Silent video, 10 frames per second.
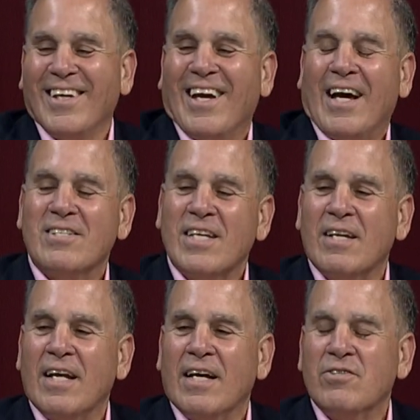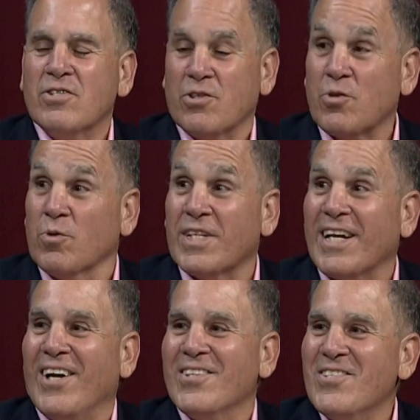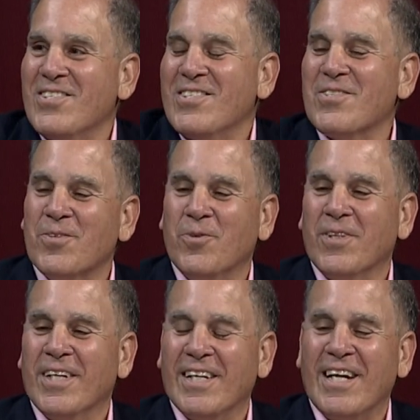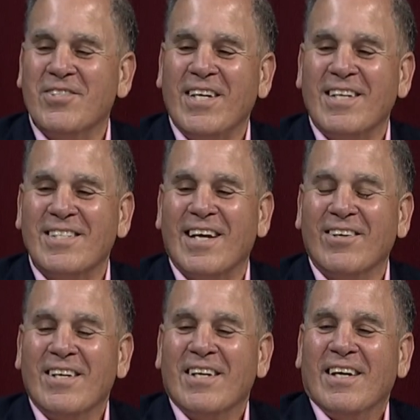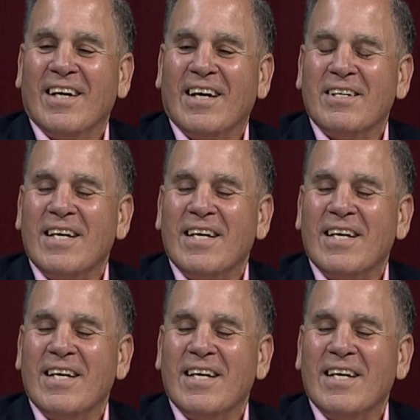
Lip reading: Mm-hmm. I said, and she's a school psychologist, she's in school education now,